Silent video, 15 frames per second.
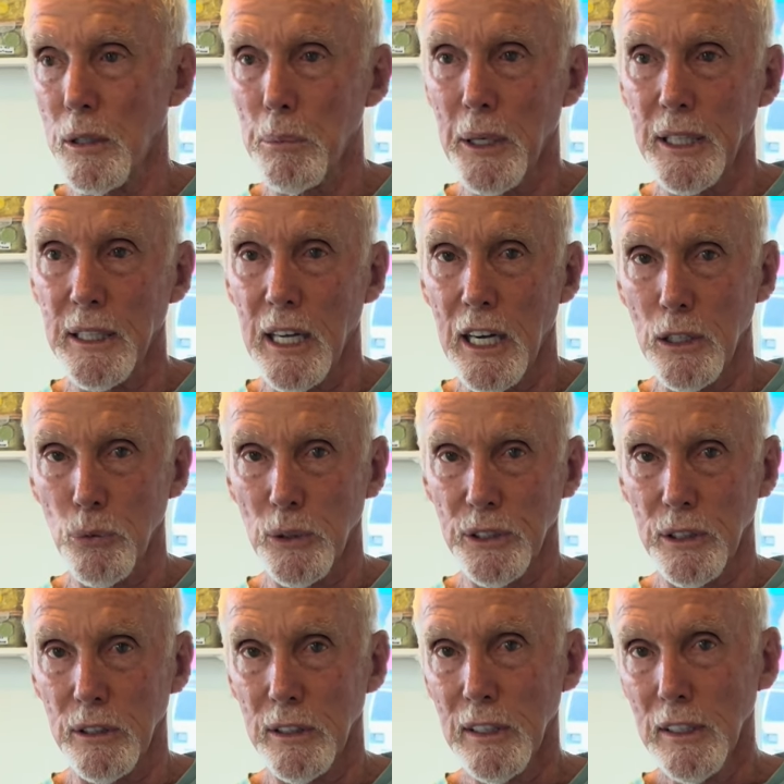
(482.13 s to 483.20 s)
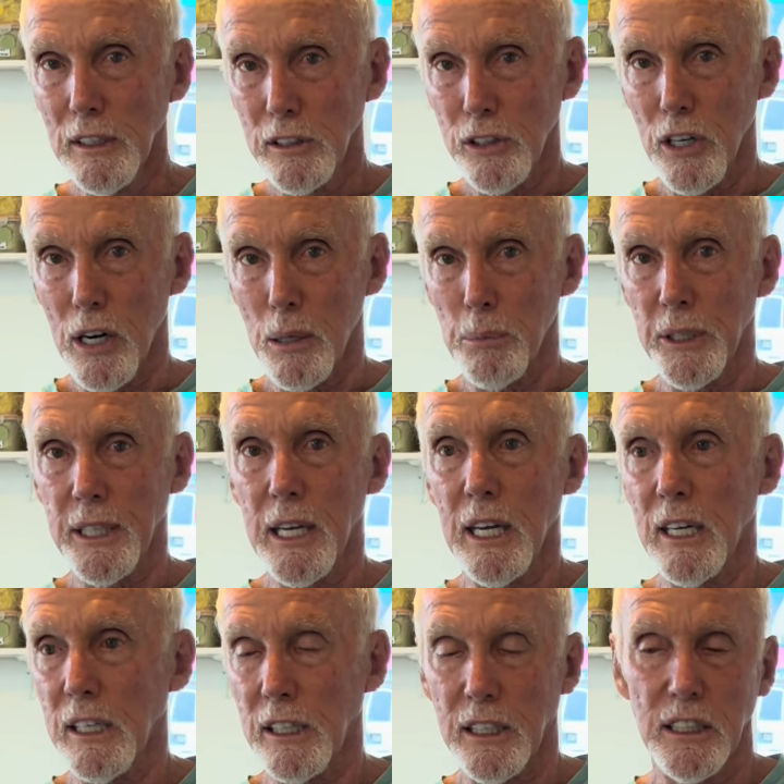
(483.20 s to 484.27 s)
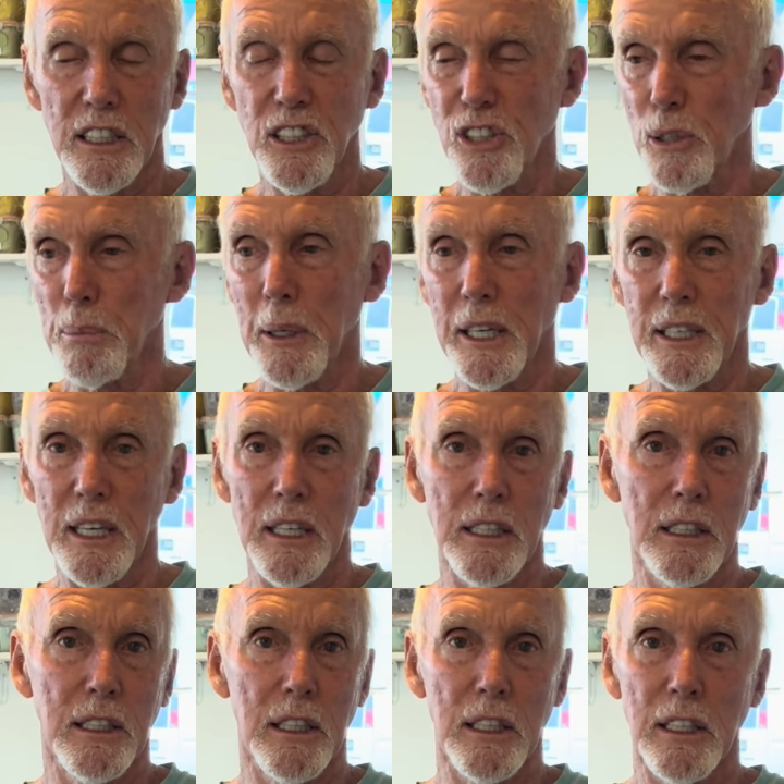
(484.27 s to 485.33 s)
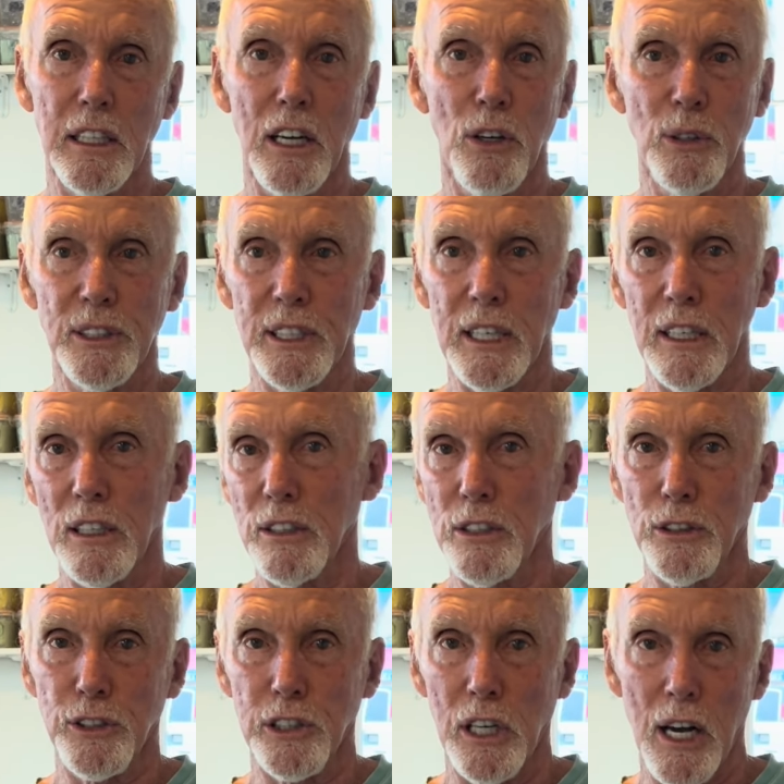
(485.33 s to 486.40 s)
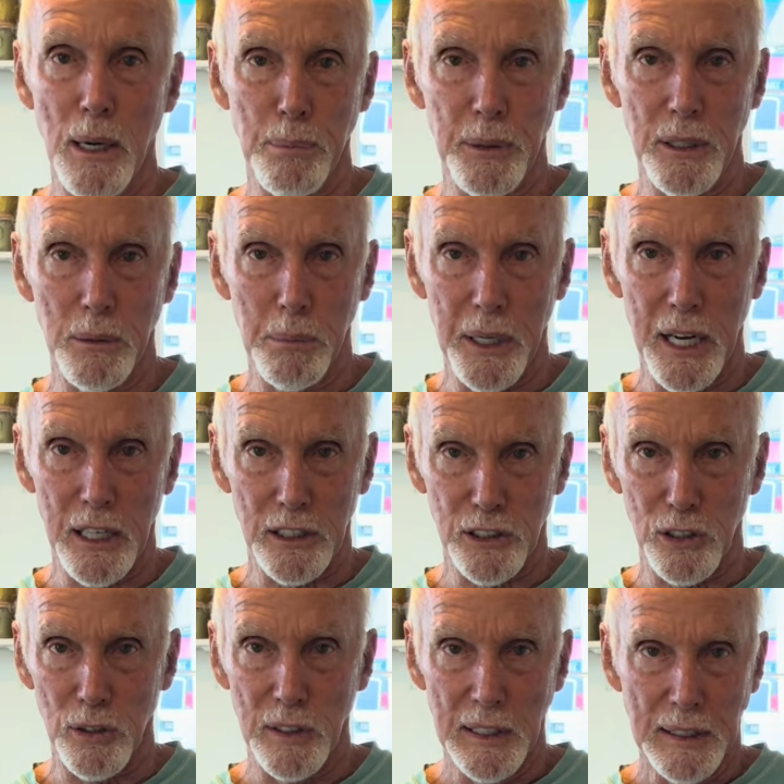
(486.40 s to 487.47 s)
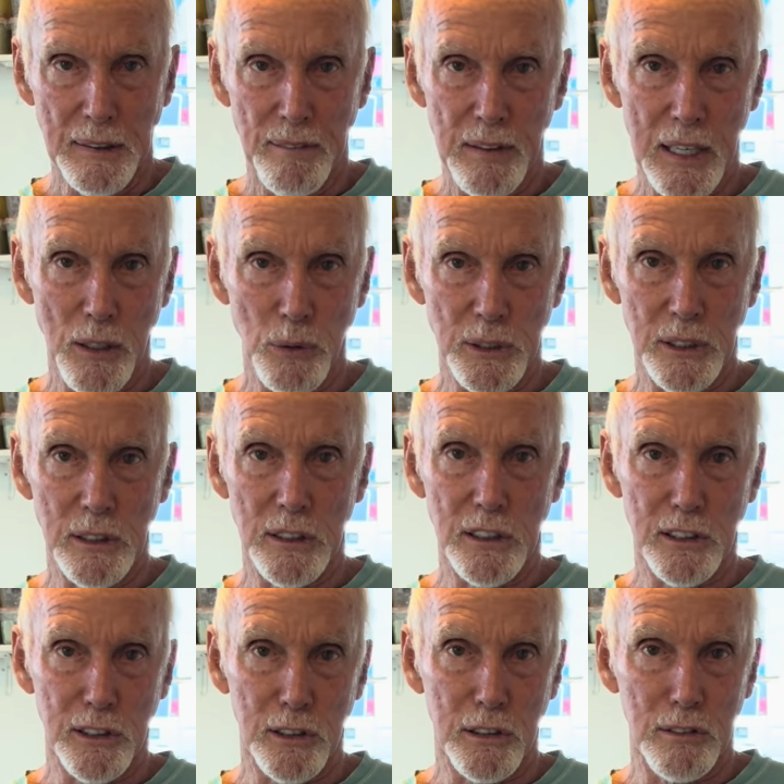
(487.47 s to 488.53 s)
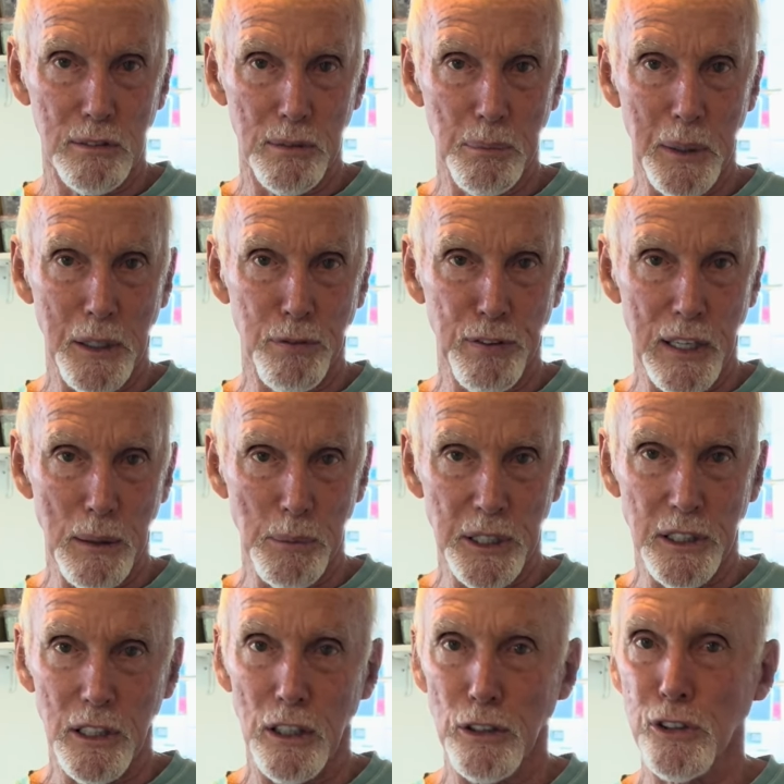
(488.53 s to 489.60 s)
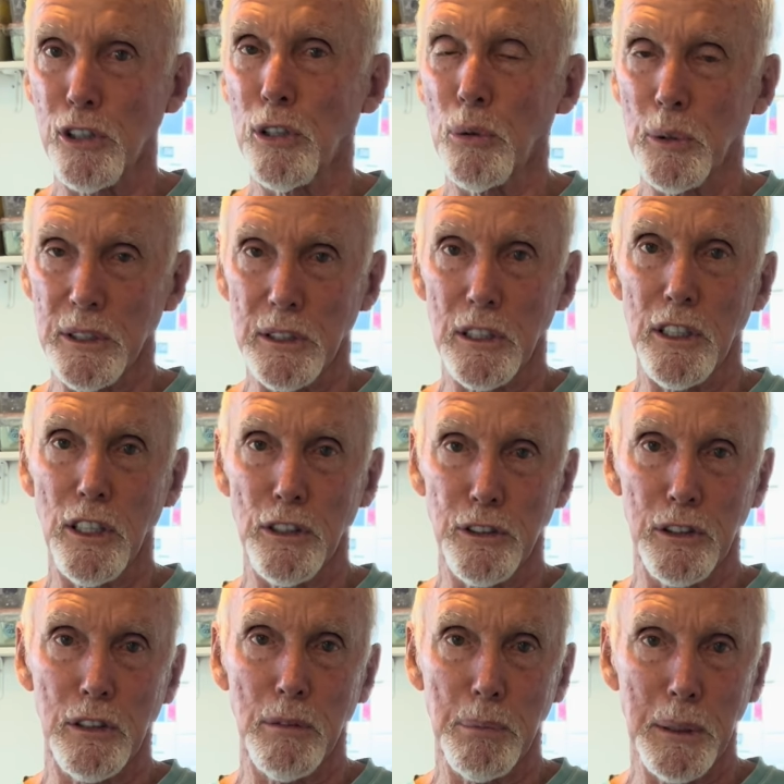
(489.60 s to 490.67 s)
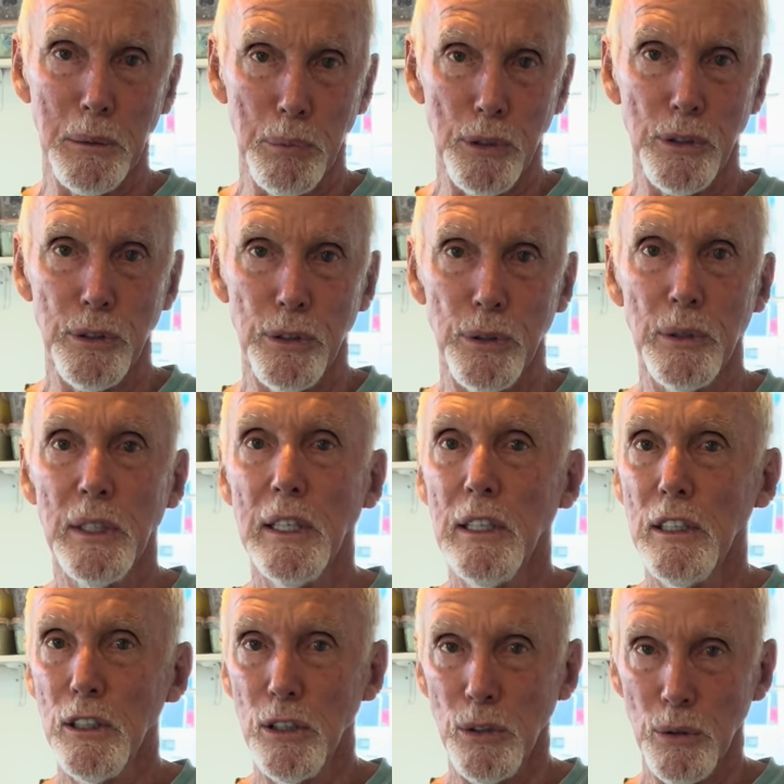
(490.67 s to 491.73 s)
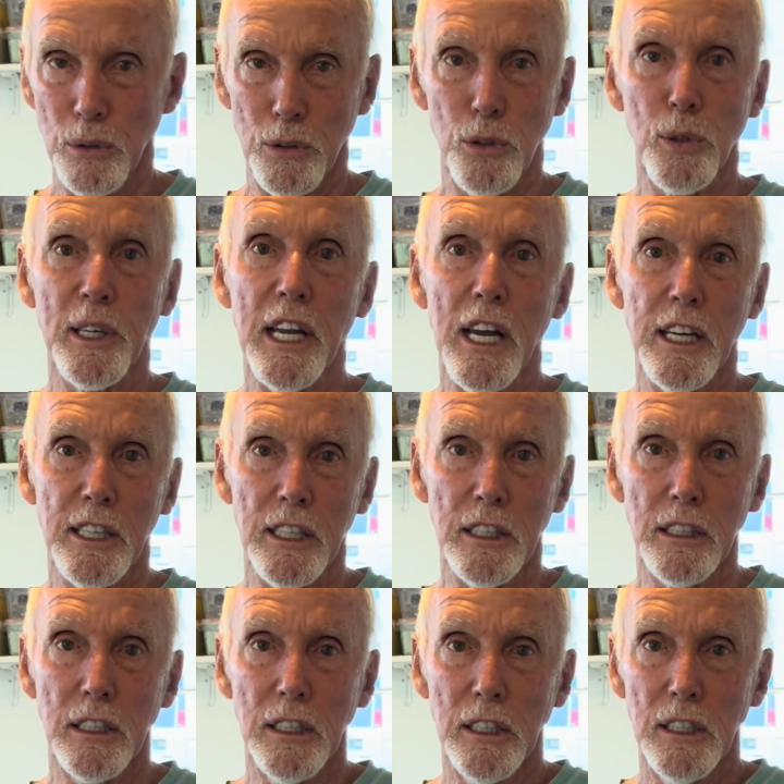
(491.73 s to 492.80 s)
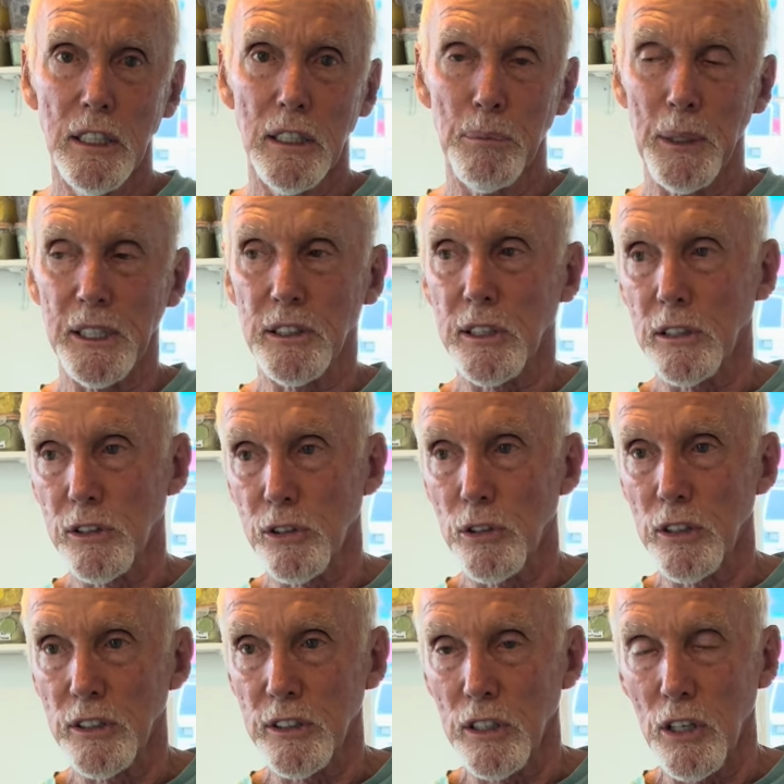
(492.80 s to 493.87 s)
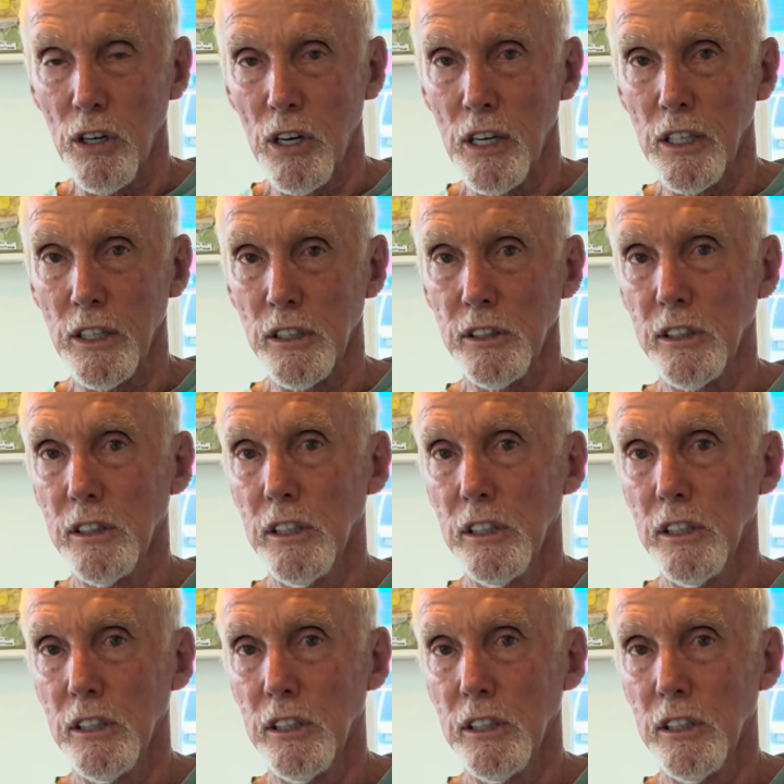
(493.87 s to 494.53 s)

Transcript: My dad was a car mechanic, and he could make anything. He always had a little shop in the back. So I was in this. My family culture was a culture of people who created. My sister is an artist,